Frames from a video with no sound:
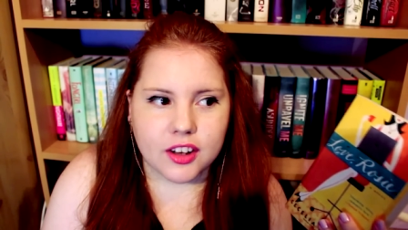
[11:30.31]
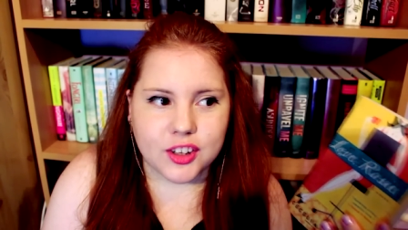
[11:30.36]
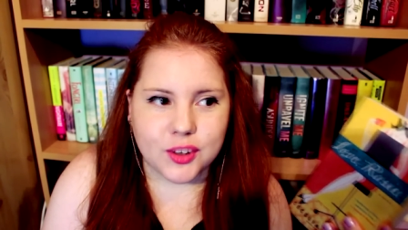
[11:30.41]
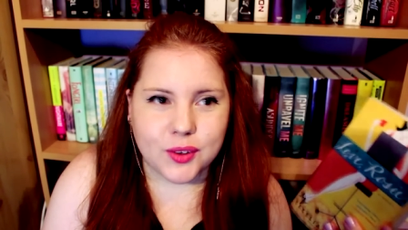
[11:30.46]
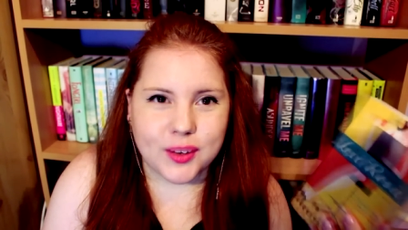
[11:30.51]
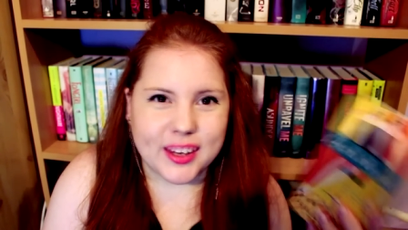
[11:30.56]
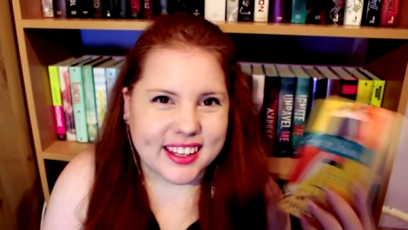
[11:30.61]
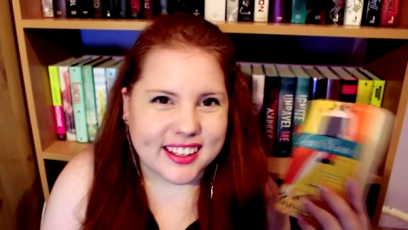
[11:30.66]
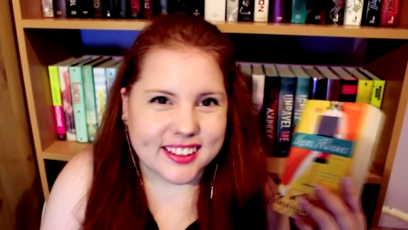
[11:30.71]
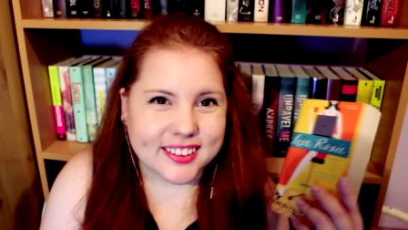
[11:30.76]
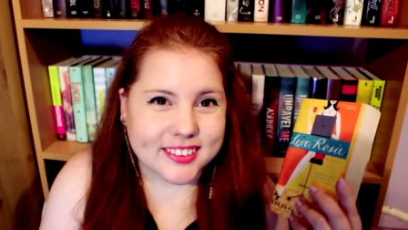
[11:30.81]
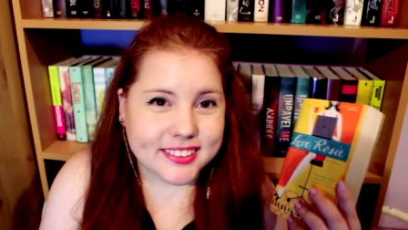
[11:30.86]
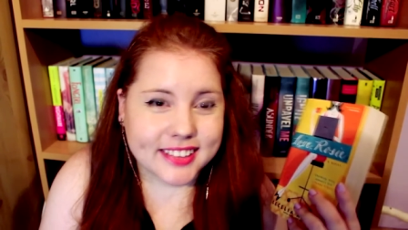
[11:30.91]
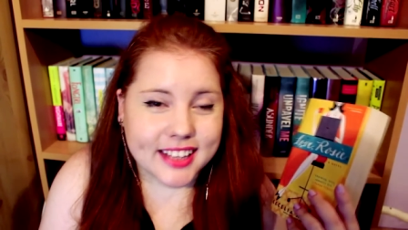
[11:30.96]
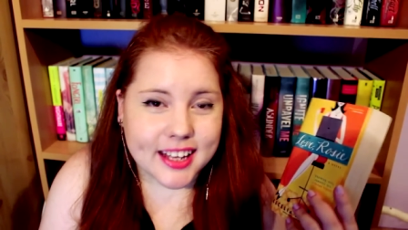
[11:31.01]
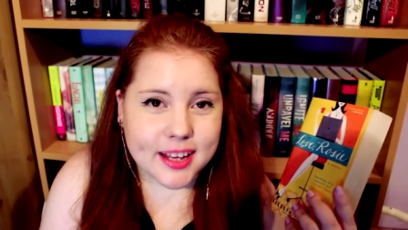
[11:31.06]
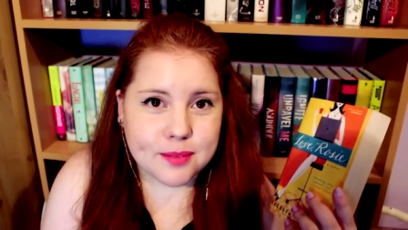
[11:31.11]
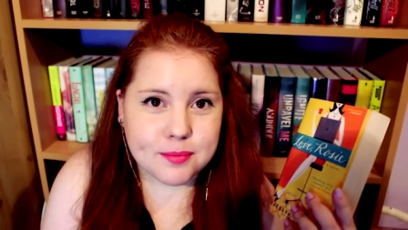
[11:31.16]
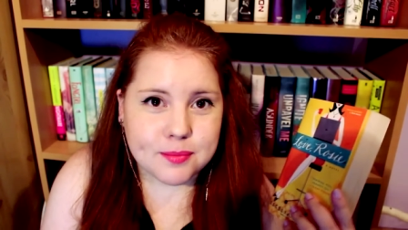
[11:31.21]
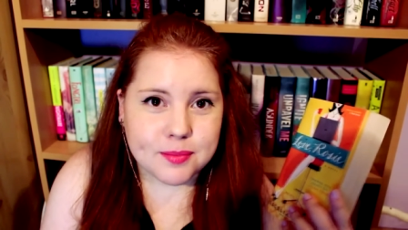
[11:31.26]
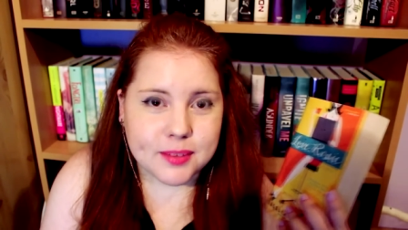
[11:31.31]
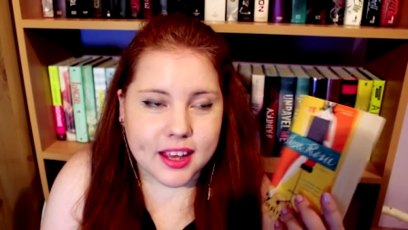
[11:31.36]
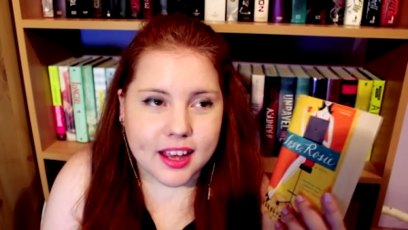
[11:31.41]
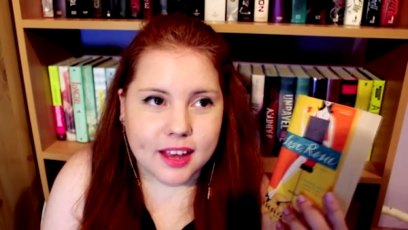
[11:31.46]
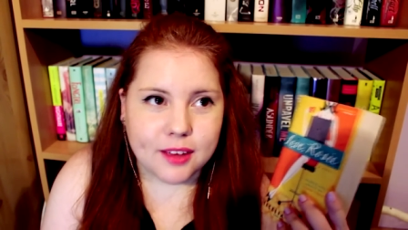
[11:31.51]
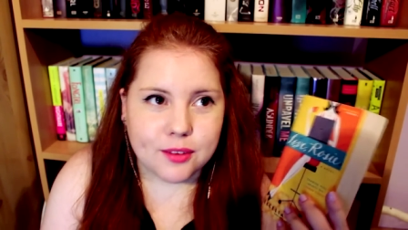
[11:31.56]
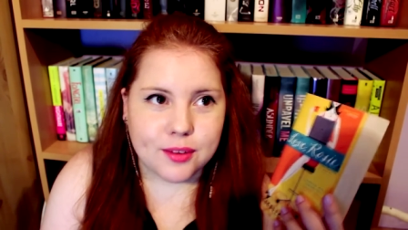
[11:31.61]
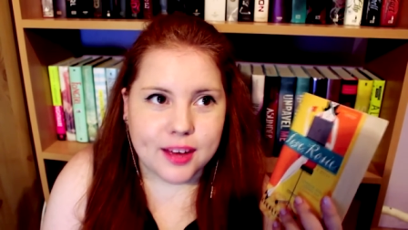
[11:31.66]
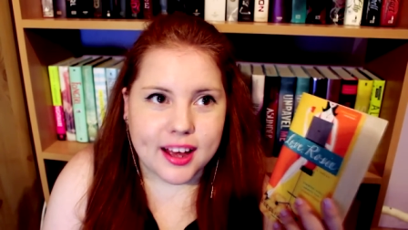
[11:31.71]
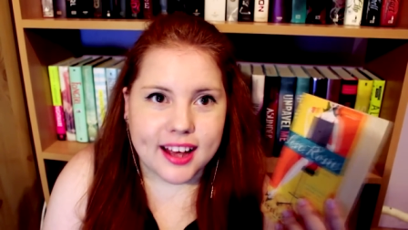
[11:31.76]
hear them
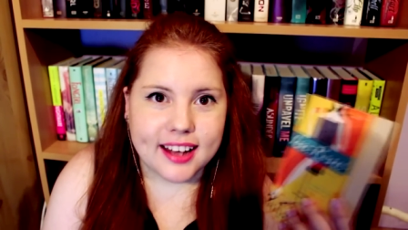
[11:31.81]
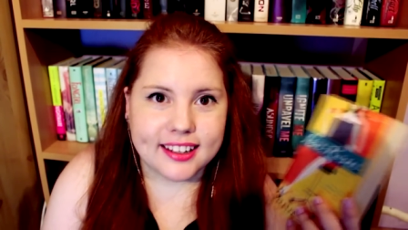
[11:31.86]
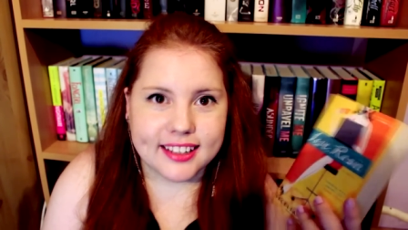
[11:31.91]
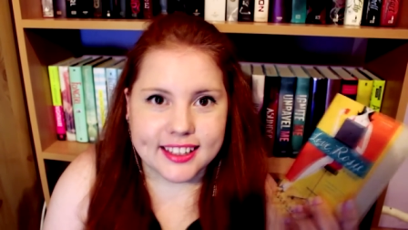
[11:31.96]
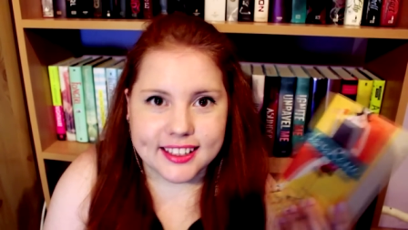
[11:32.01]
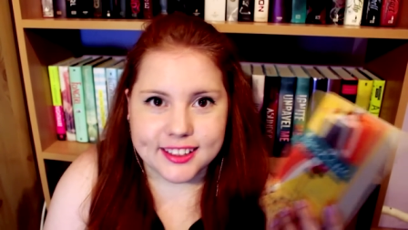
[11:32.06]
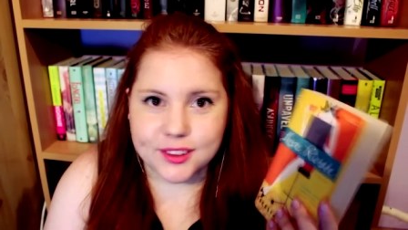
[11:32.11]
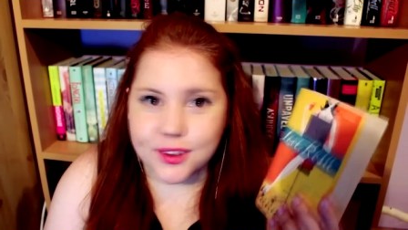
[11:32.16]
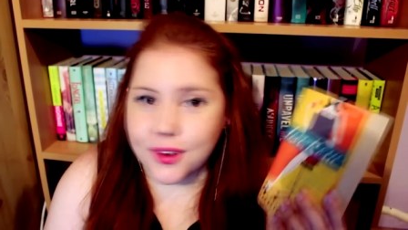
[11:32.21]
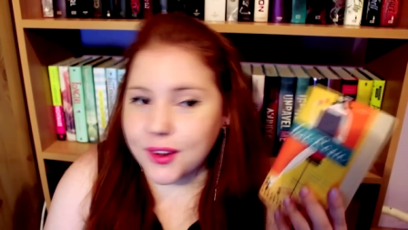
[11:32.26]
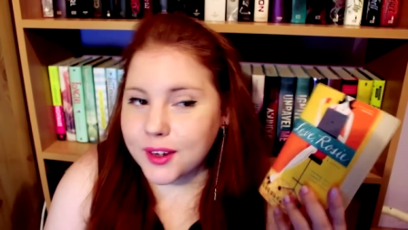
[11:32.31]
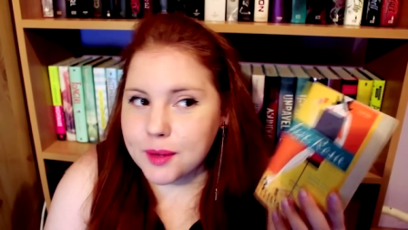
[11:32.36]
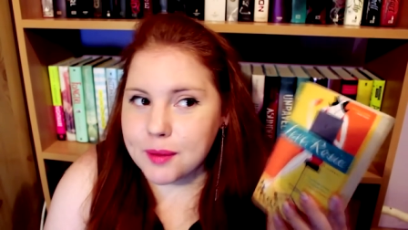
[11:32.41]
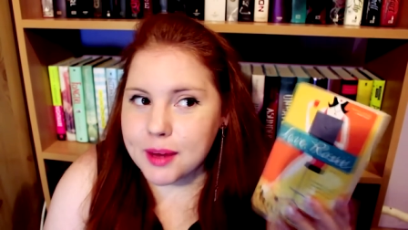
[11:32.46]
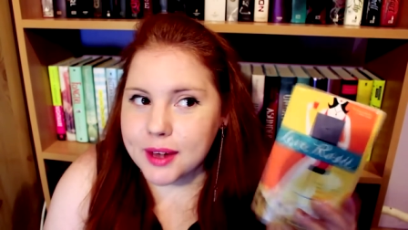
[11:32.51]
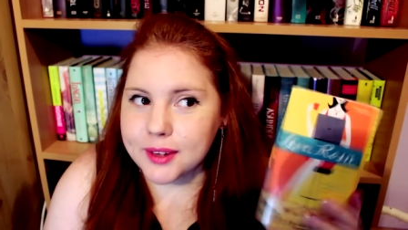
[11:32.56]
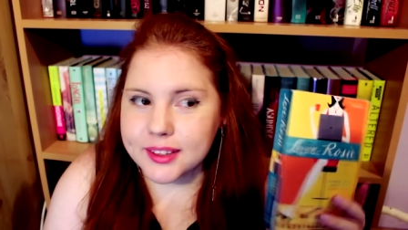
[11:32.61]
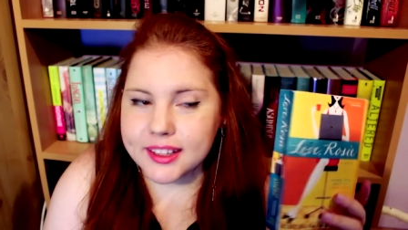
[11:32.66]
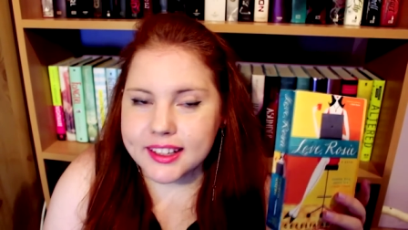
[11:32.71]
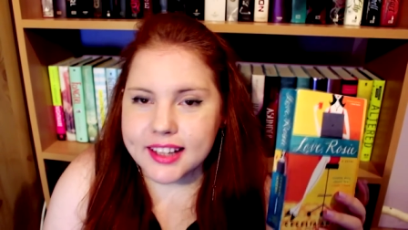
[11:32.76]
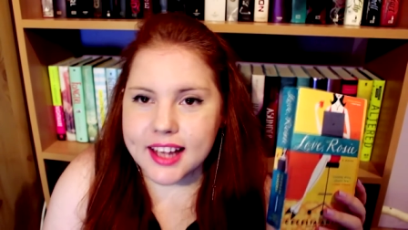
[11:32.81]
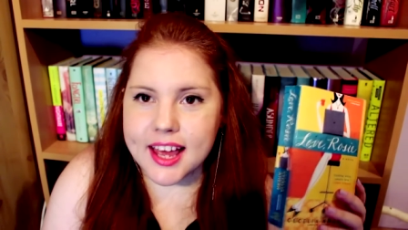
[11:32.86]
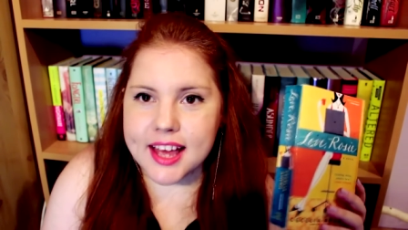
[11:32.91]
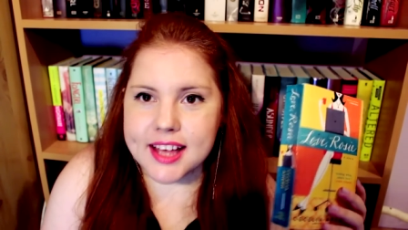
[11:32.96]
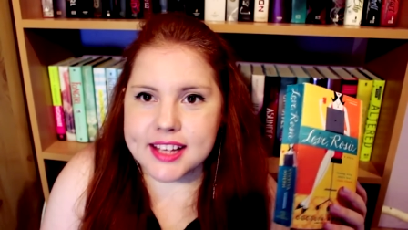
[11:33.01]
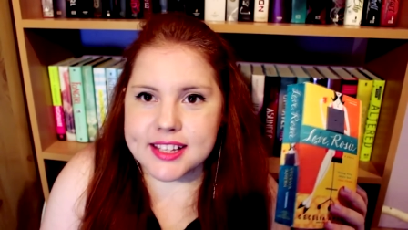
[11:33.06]
while they talk about it.